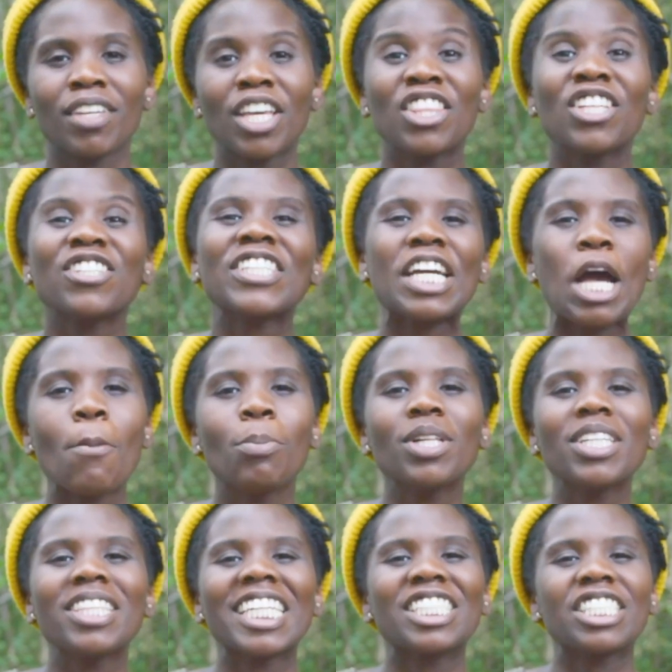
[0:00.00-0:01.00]
There's a couple
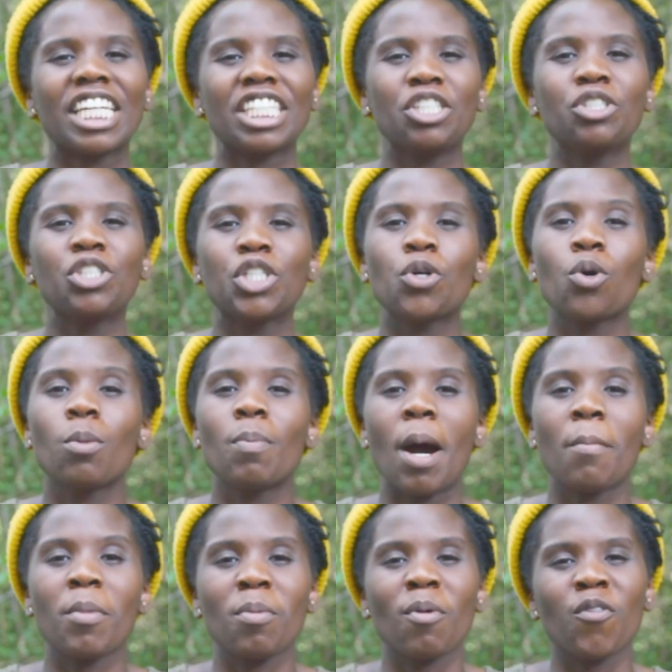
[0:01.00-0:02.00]
of things that you should know
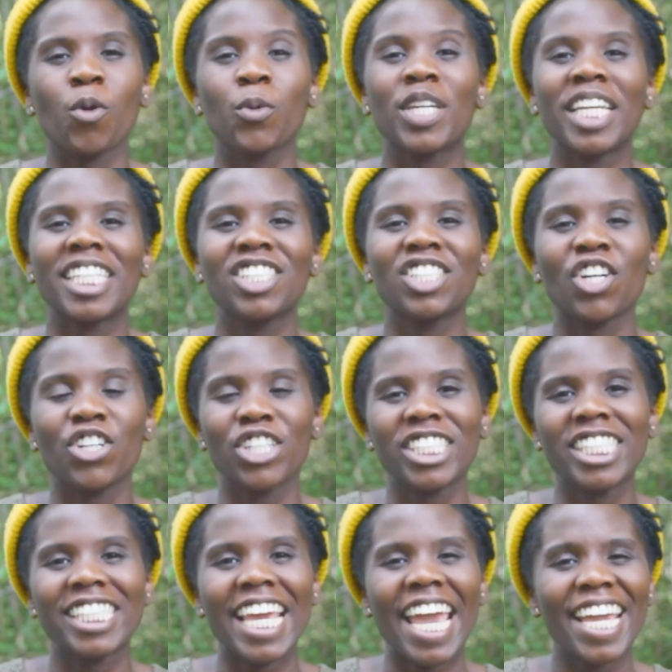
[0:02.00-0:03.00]
about me before we get started
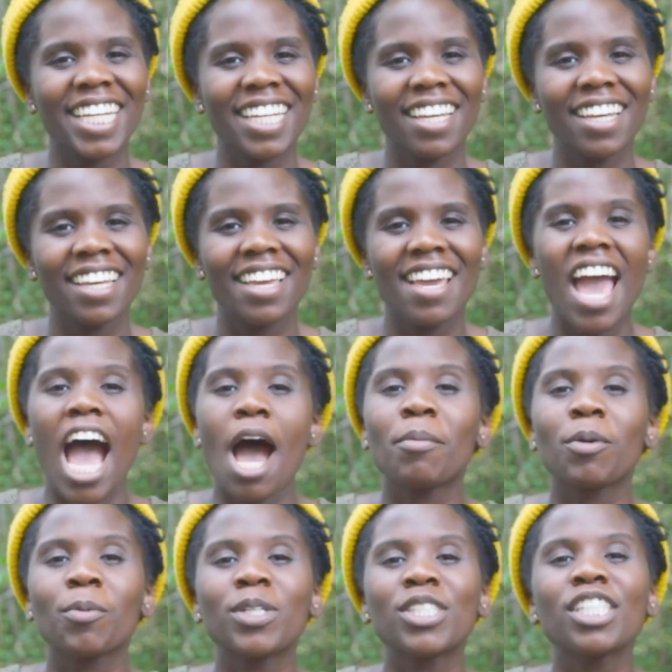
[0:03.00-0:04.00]
today. I'm
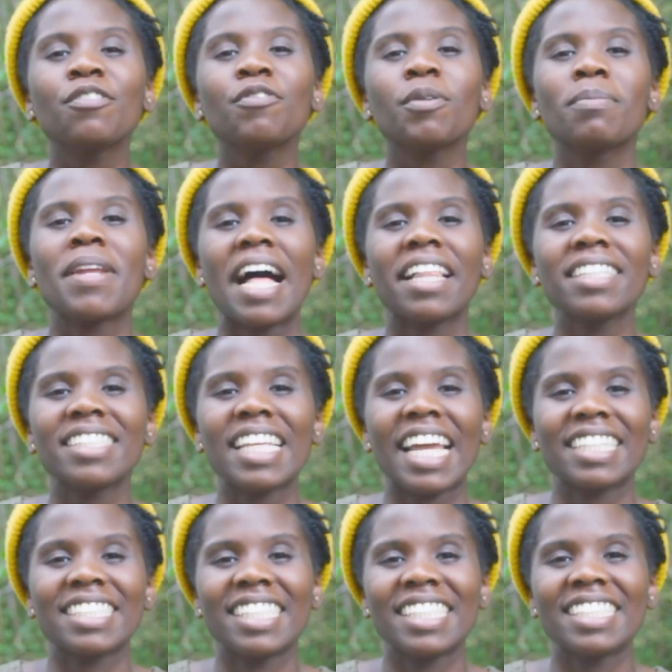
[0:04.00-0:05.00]
originally from Dallas,
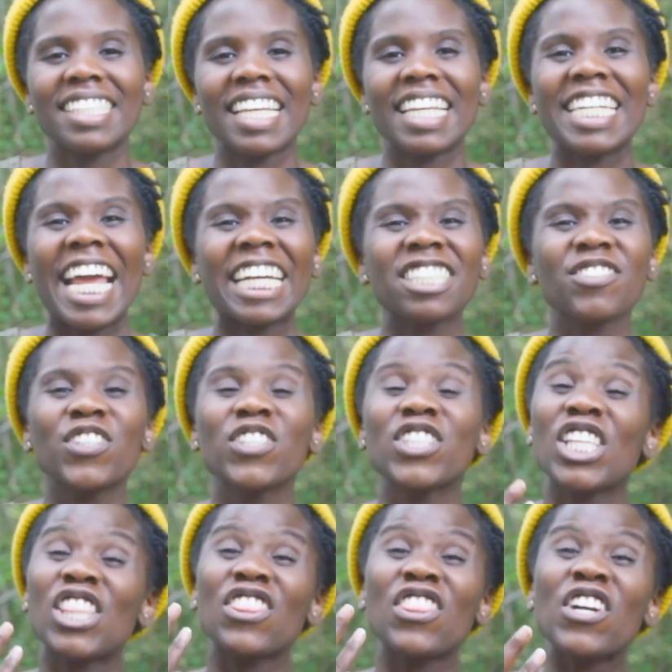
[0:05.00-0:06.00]
Texas, and Nashville is
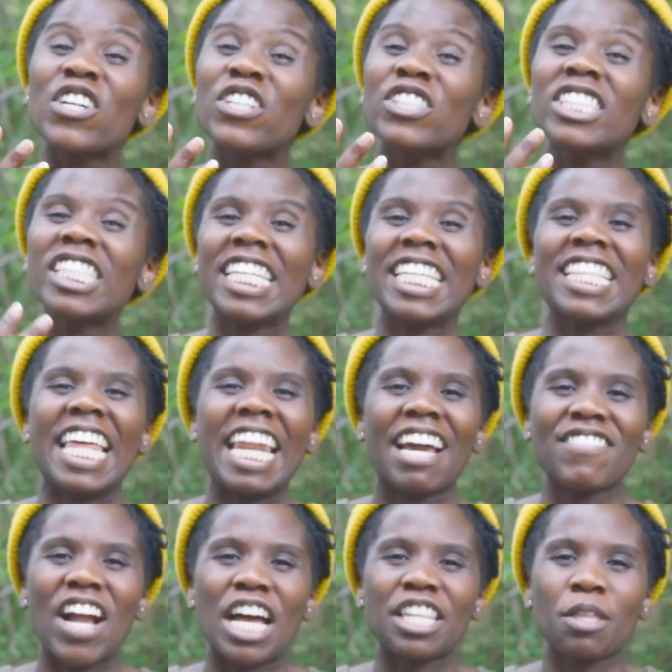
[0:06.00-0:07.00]
the third city that
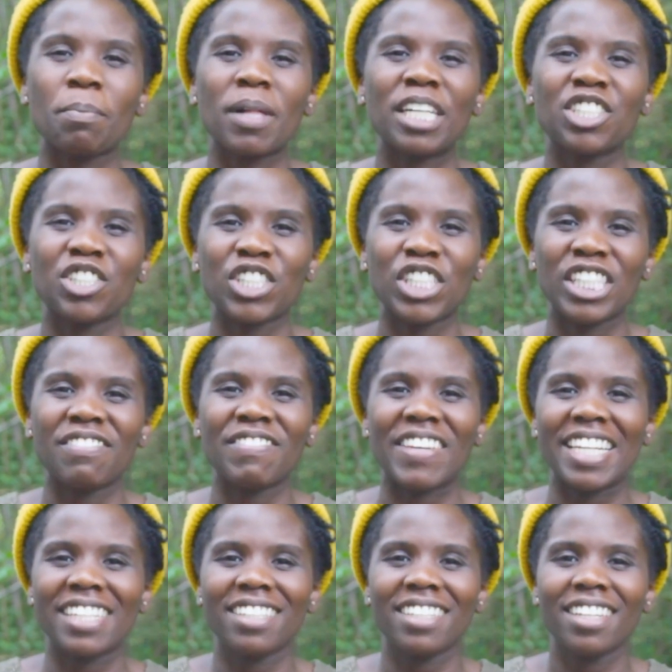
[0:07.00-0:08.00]
I've gotten the pleasure to live in.